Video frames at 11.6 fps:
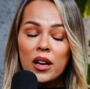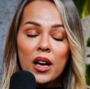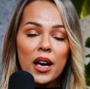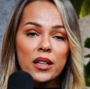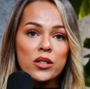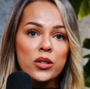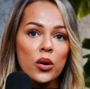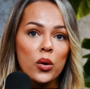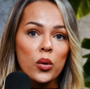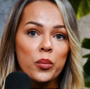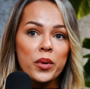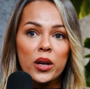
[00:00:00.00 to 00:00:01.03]
And
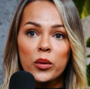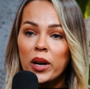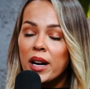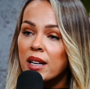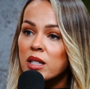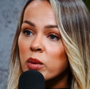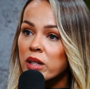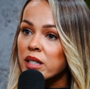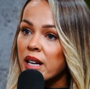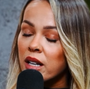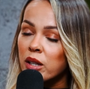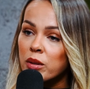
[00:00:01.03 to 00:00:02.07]
so being raised with a
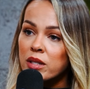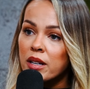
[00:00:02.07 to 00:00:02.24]
dad who was